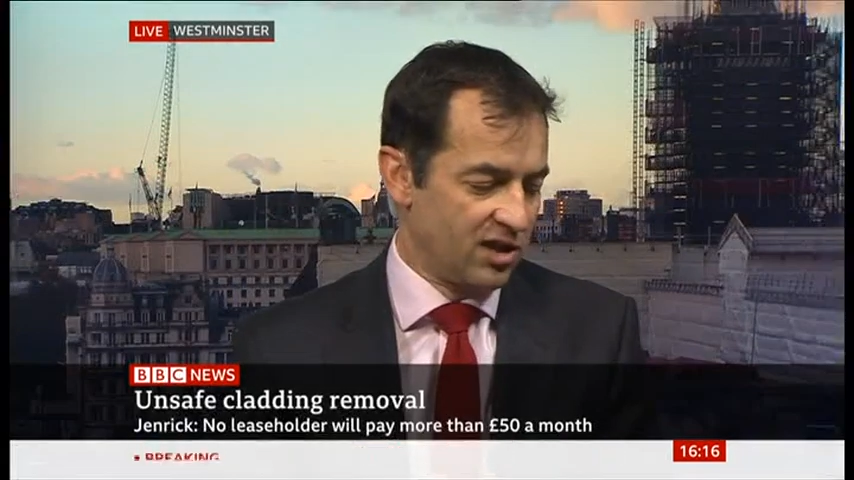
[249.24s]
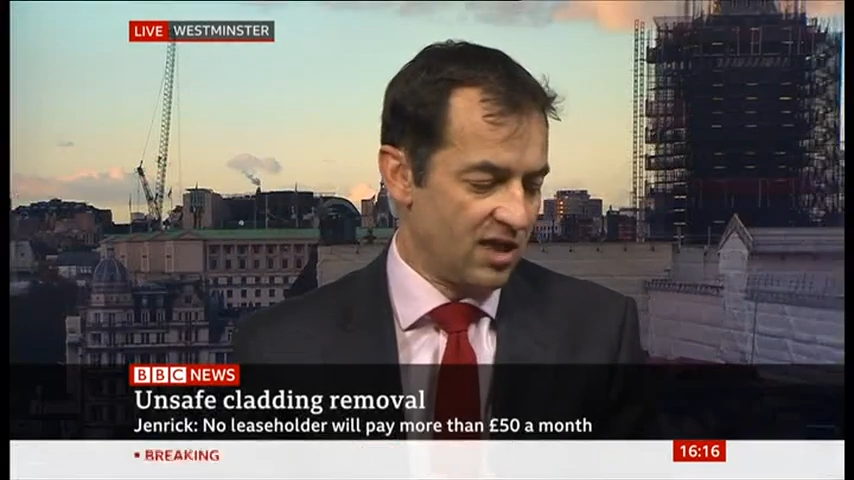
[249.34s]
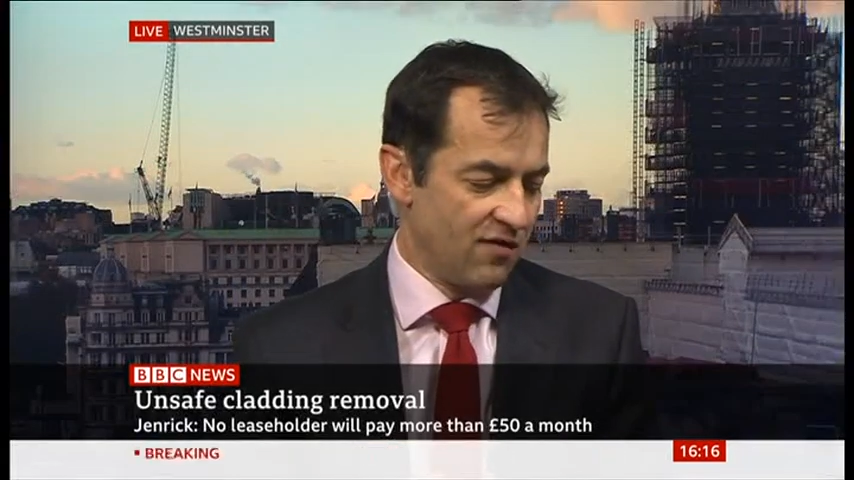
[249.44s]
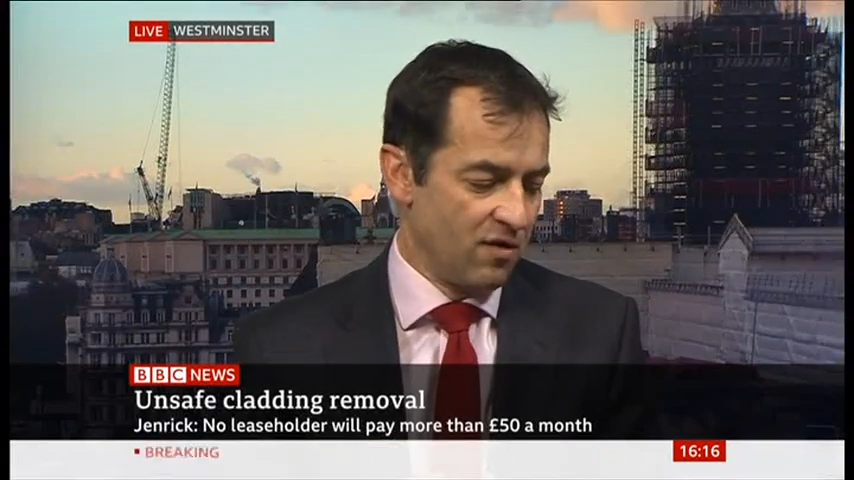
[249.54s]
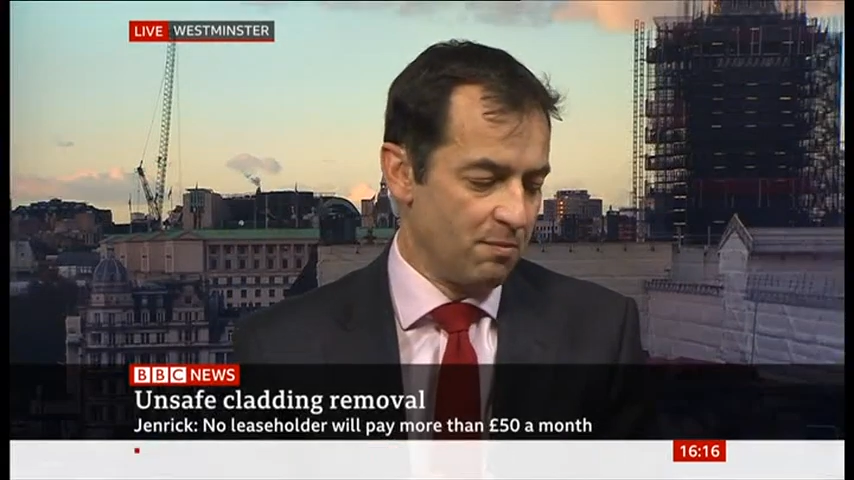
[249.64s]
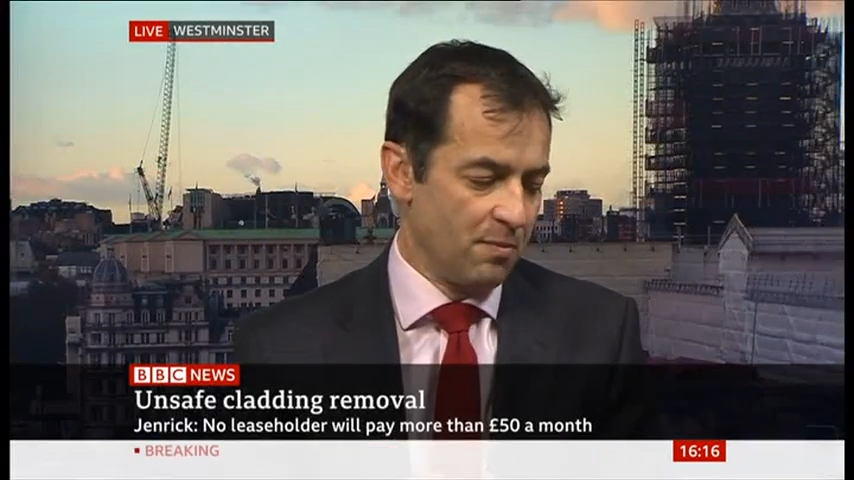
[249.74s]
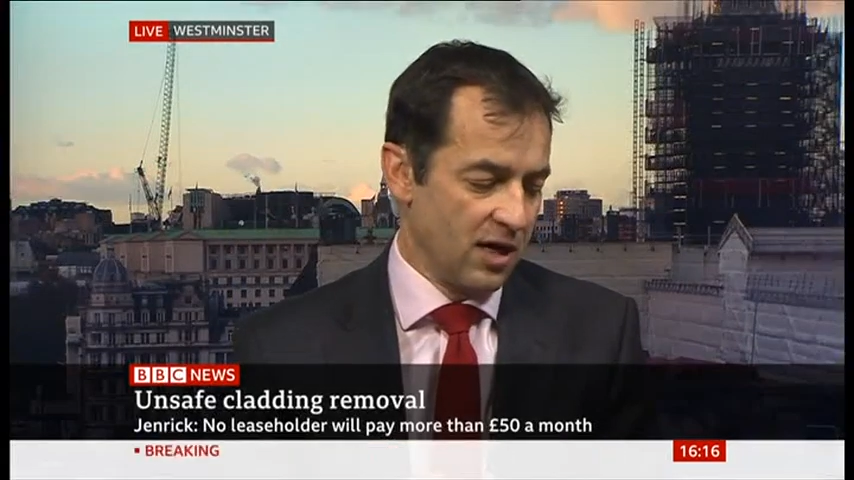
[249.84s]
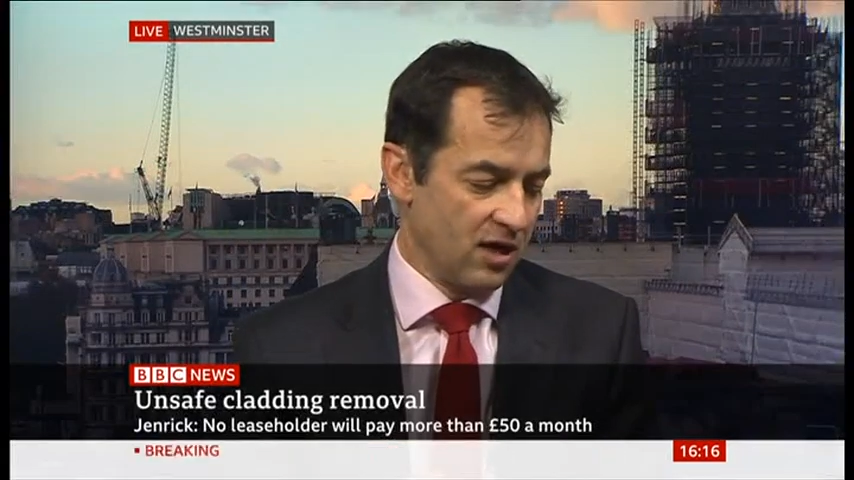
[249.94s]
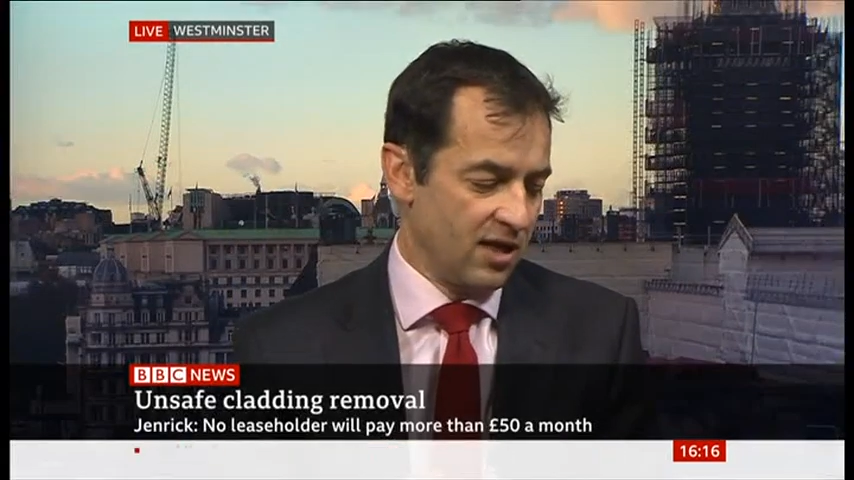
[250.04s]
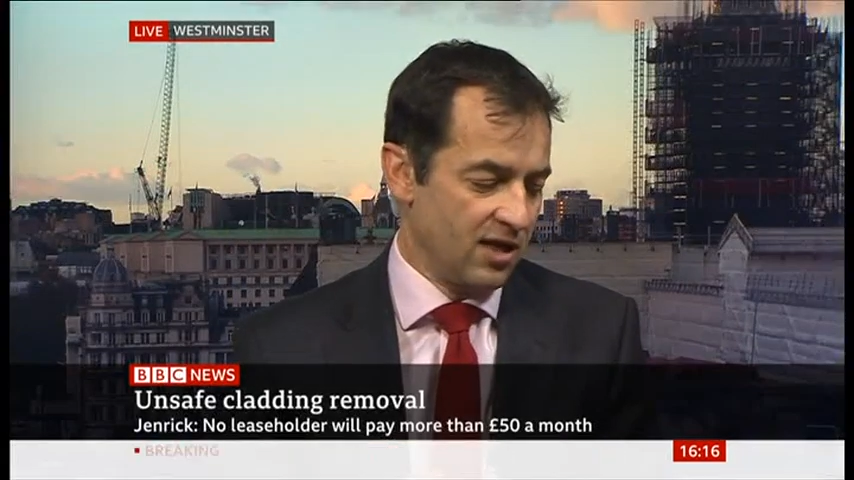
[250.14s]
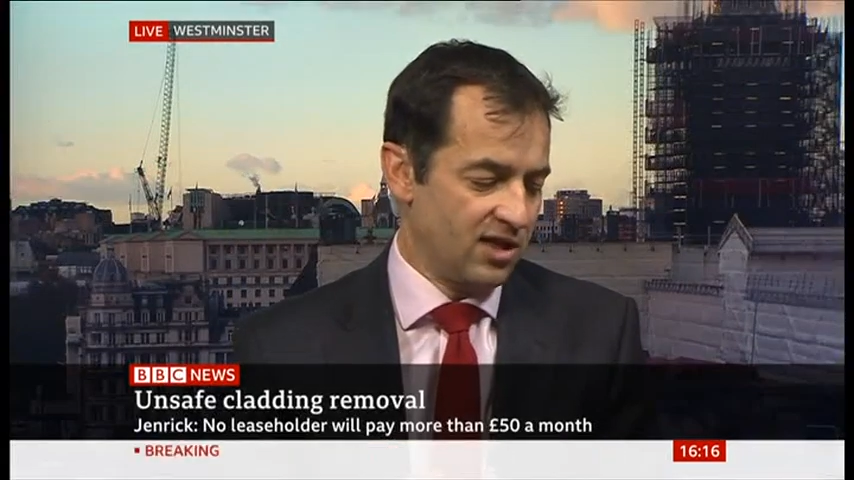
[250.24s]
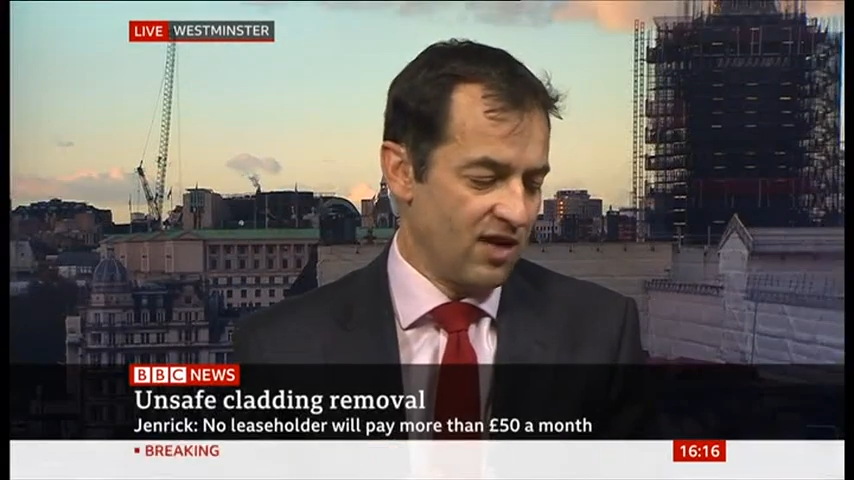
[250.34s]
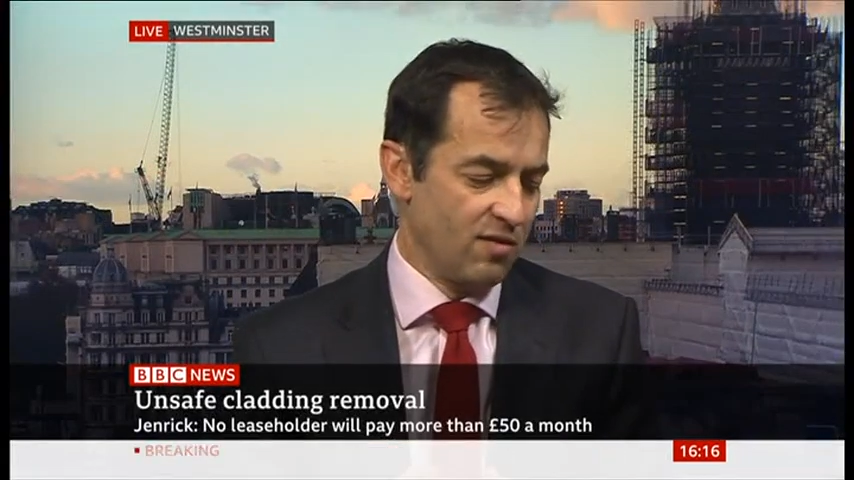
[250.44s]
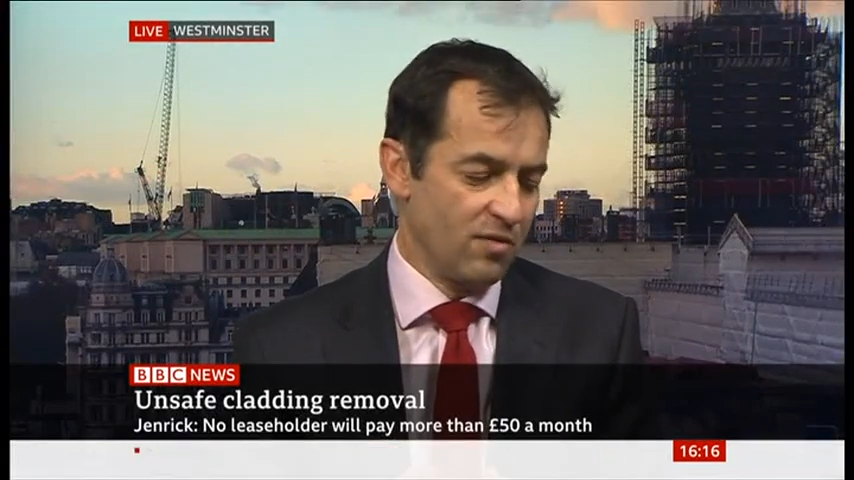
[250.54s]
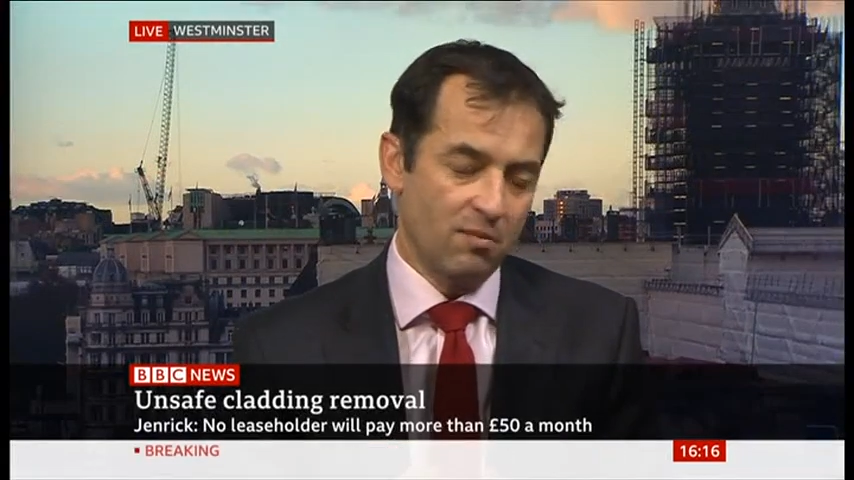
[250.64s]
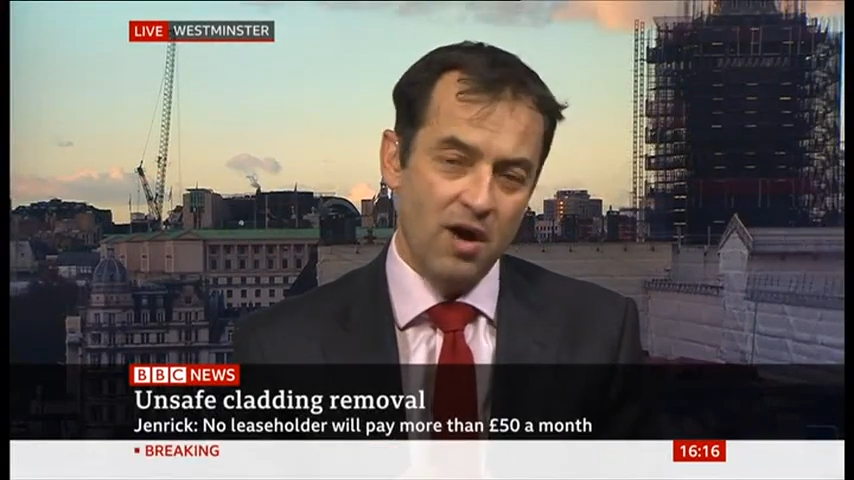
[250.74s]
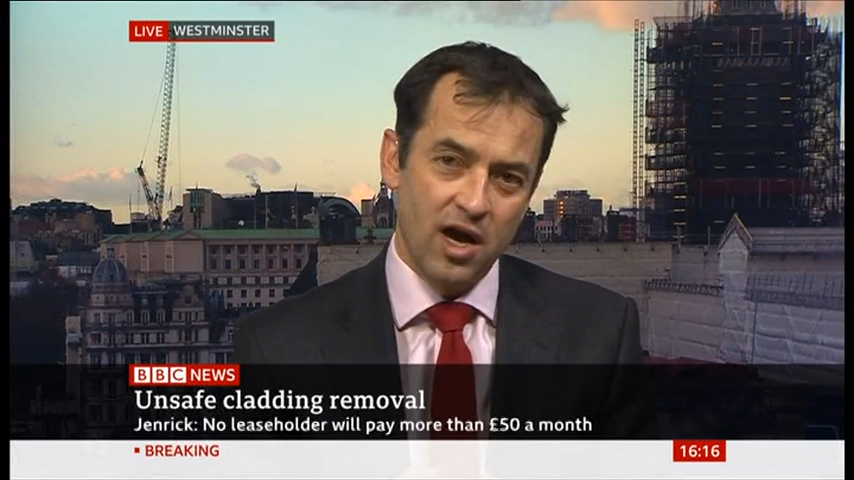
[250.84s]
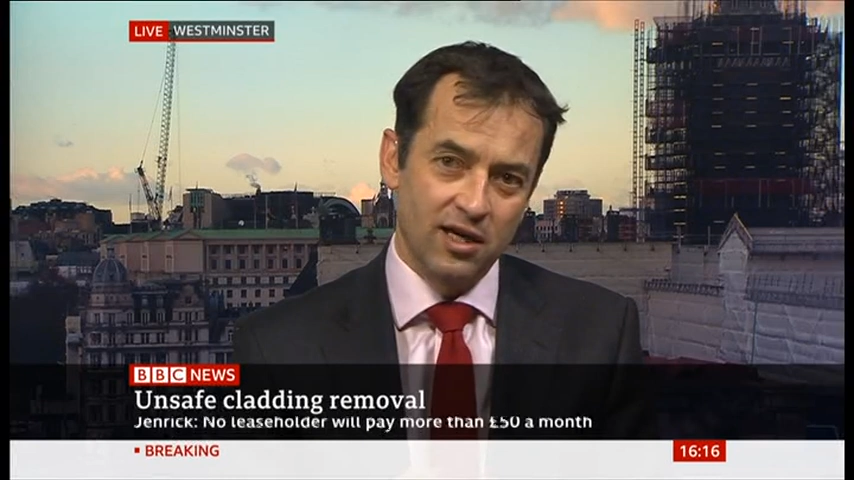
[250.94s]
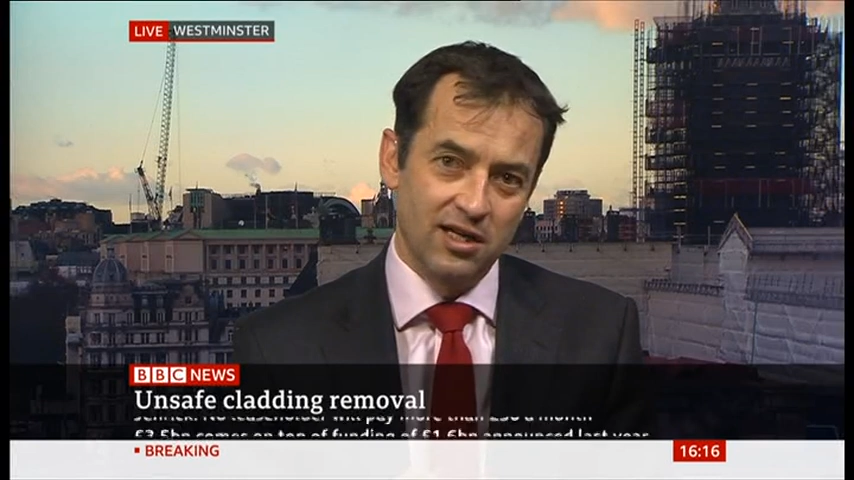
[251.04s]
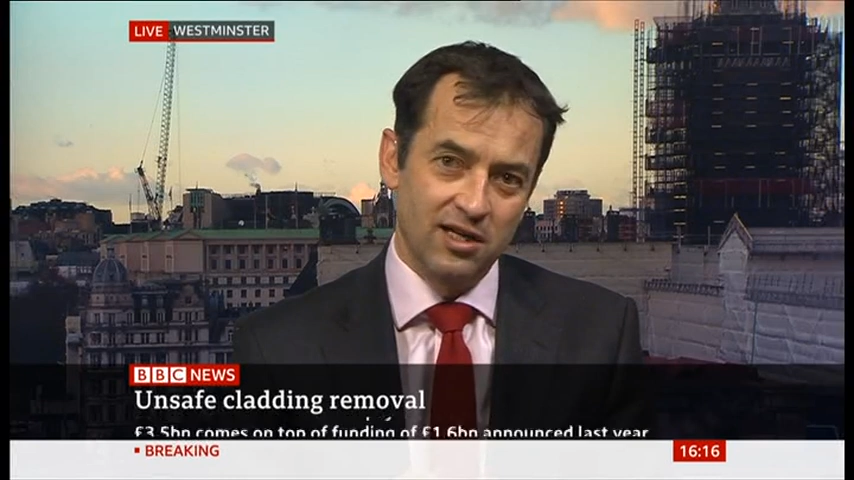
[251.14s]
was Stephen
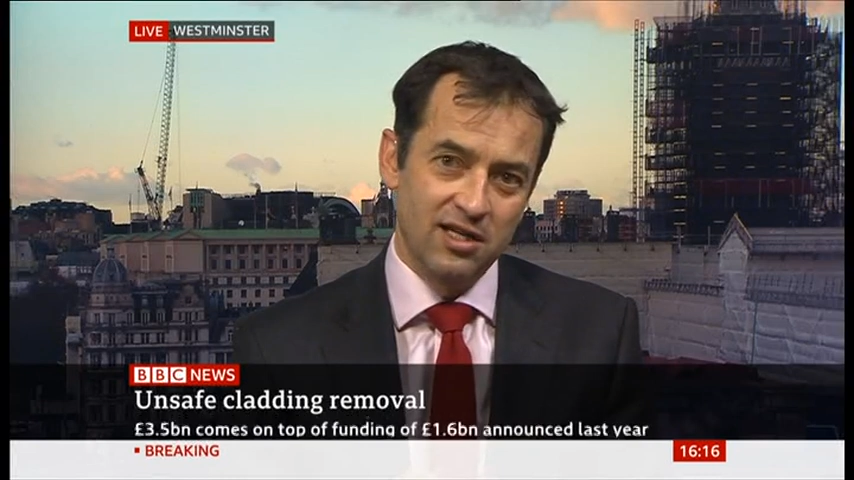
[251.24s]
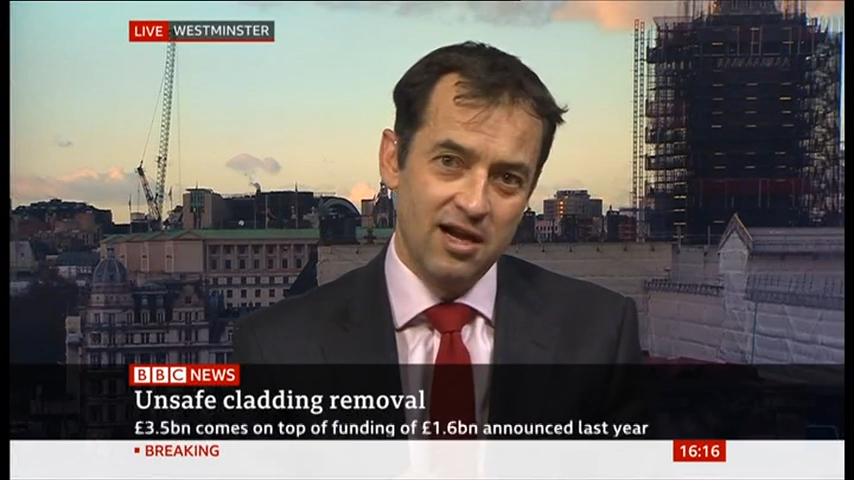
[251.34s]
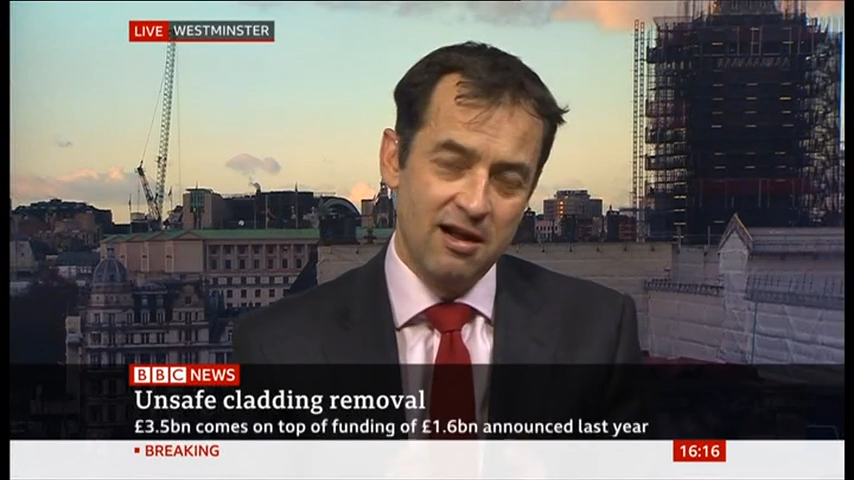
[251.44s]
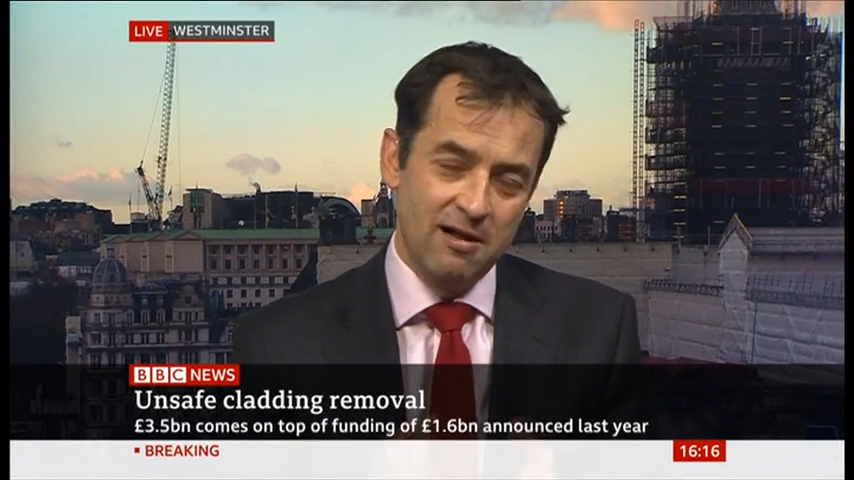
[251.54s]
McPartland,